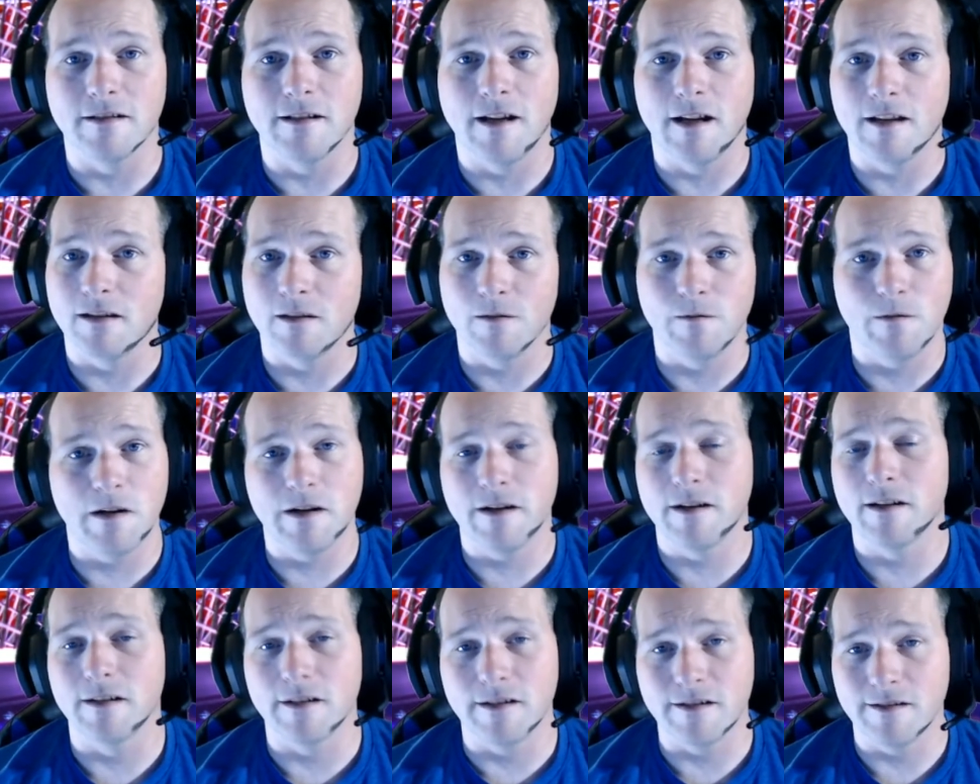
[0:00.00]
At the
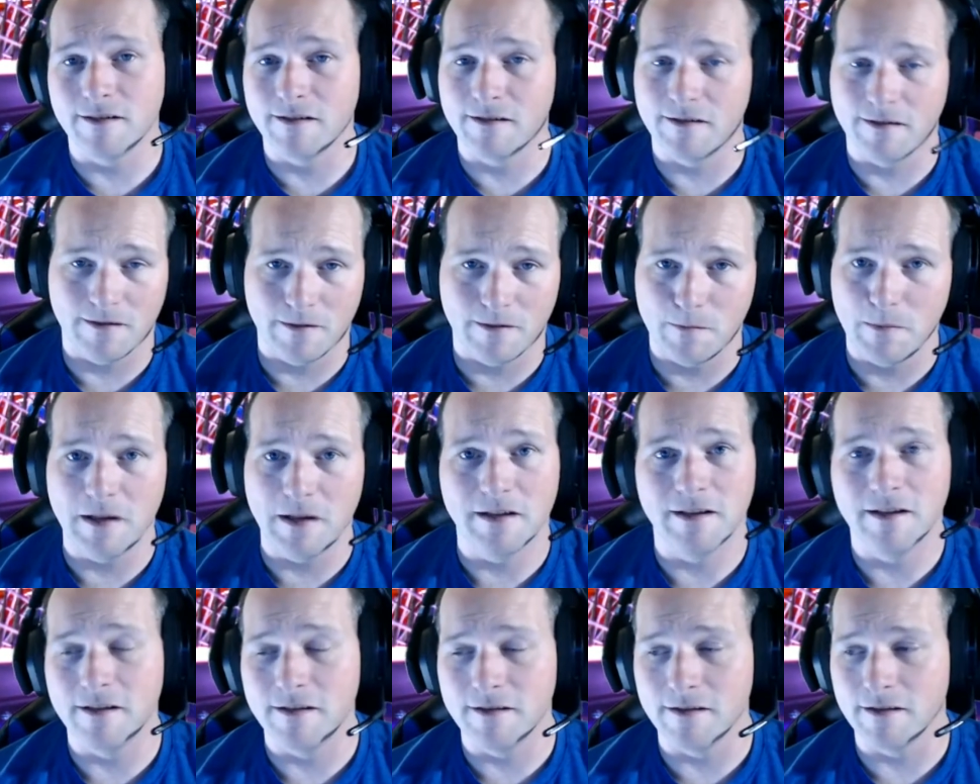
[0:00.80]
very least, be a
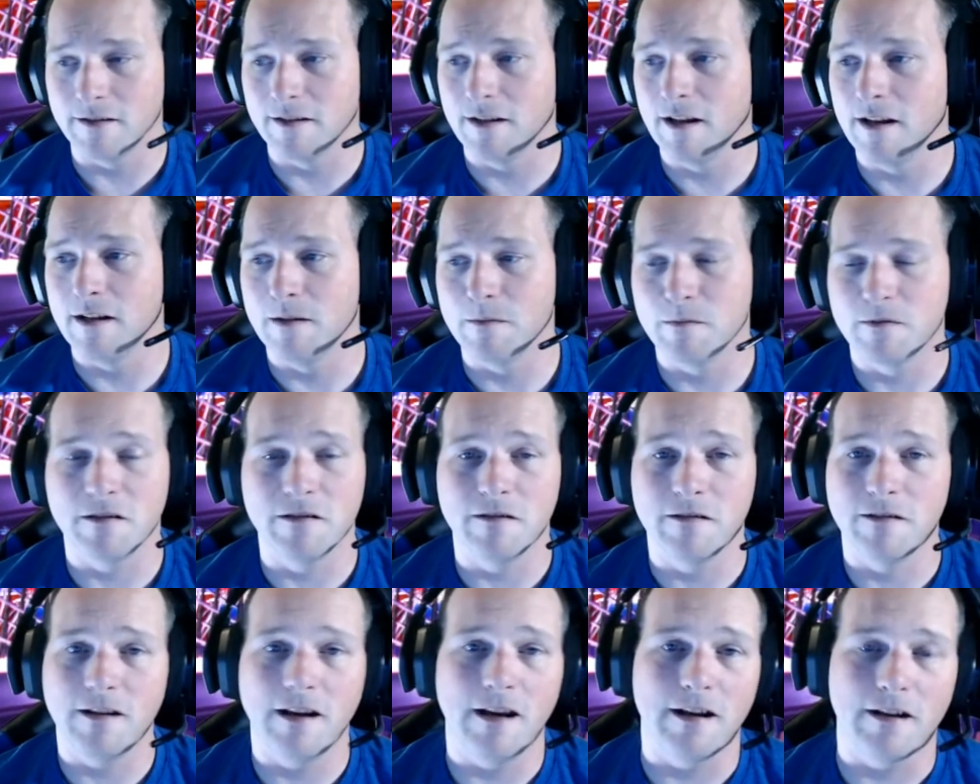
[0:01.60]
decent game. So
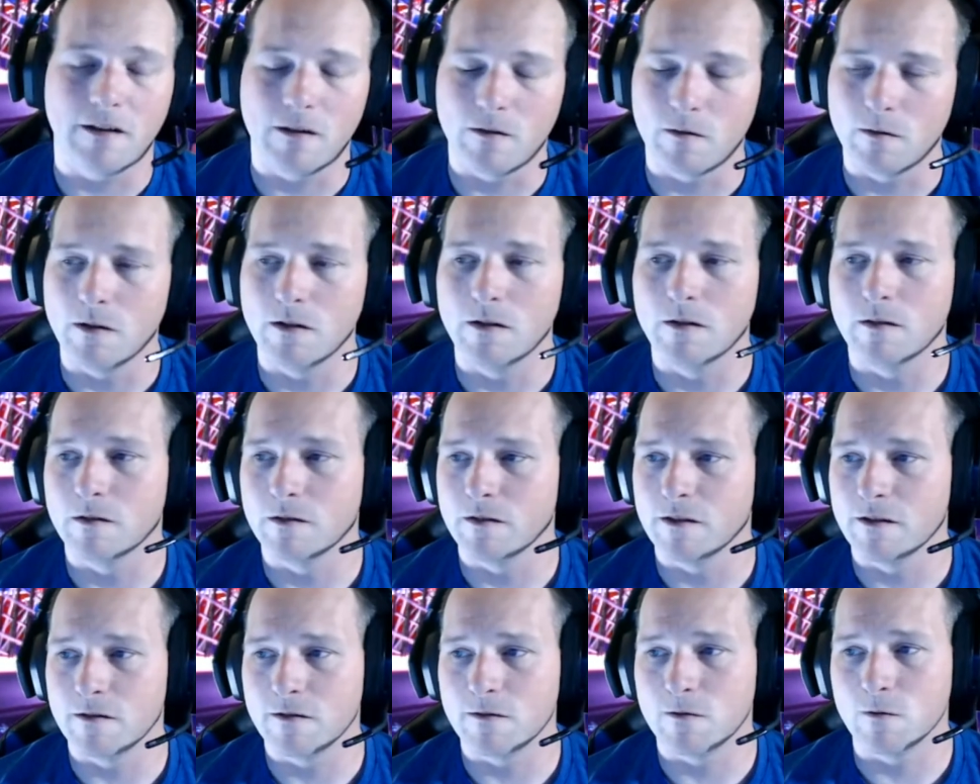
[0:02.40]
you can't go wrong on
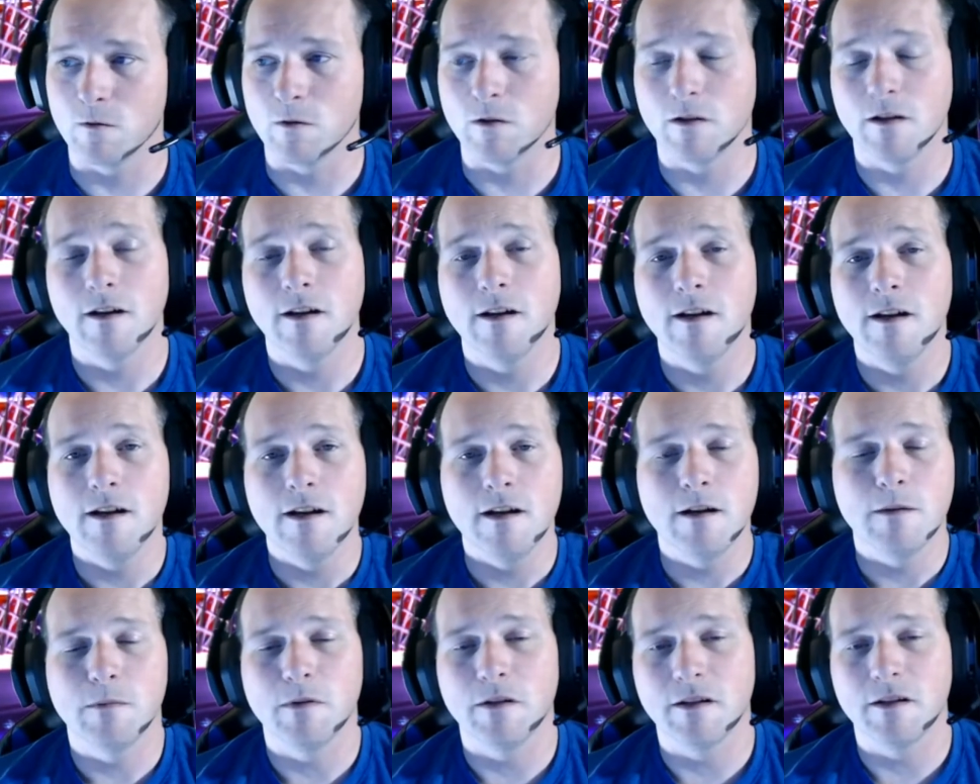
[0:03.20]
their store.
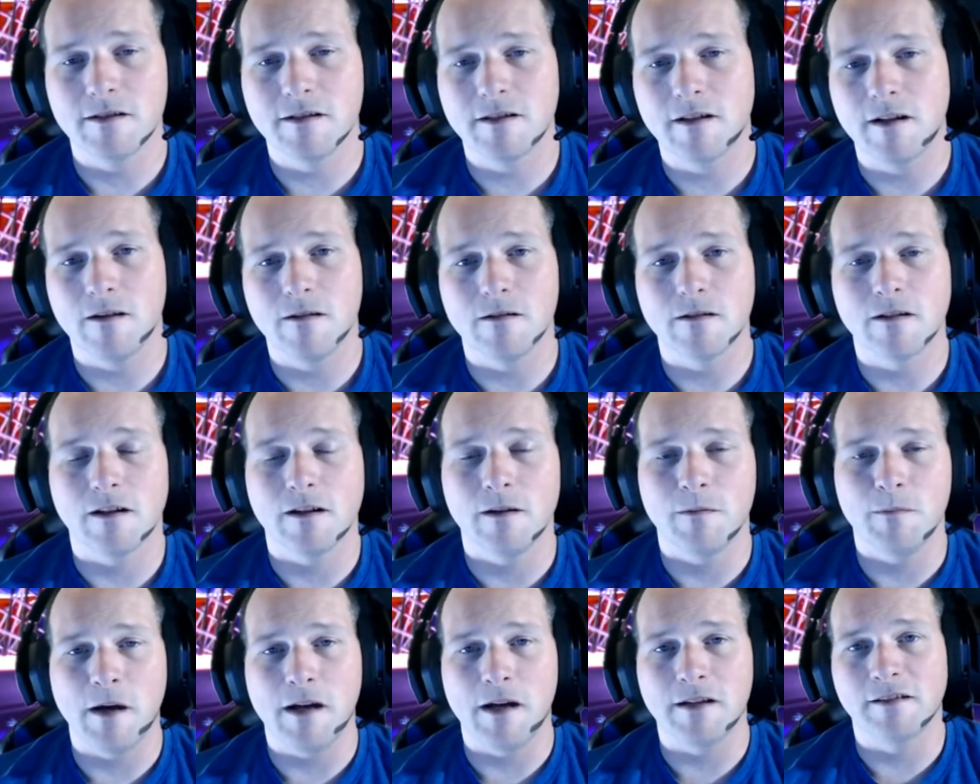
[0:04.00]
But let's talk
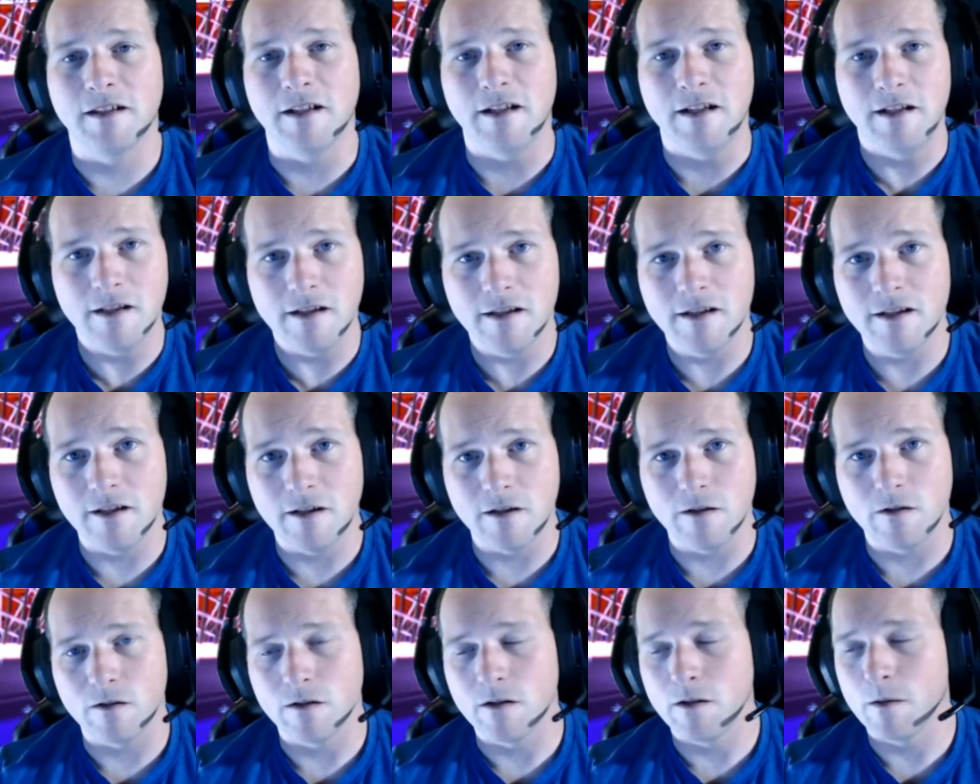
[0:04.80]
about the end of the
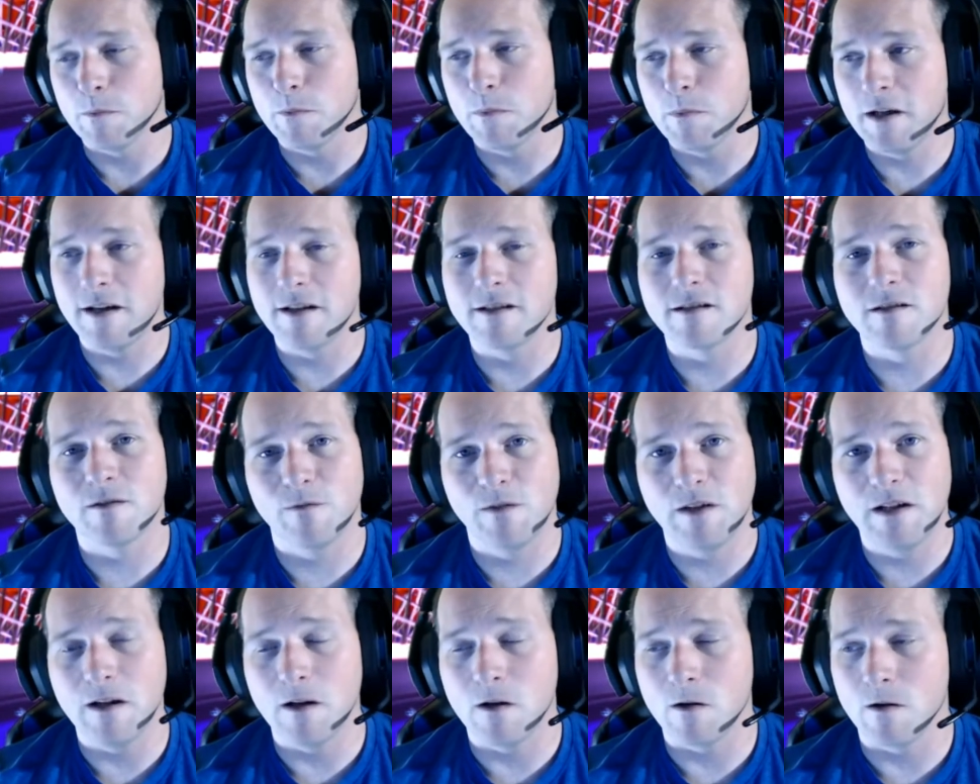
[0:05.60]
year
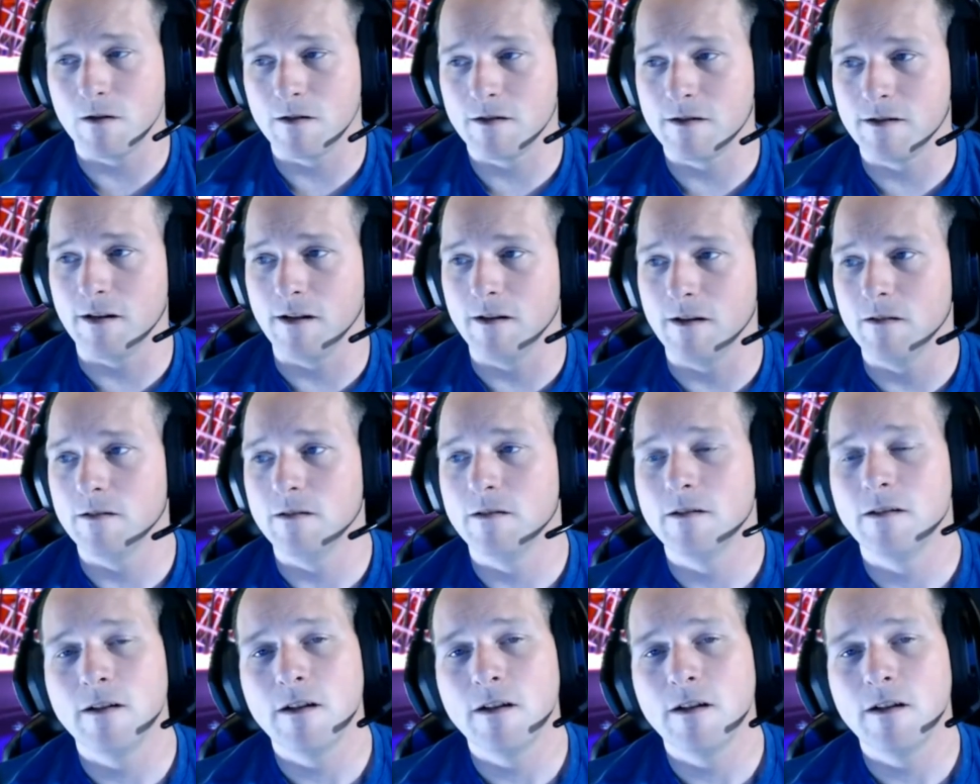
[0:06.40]
PSVR sale.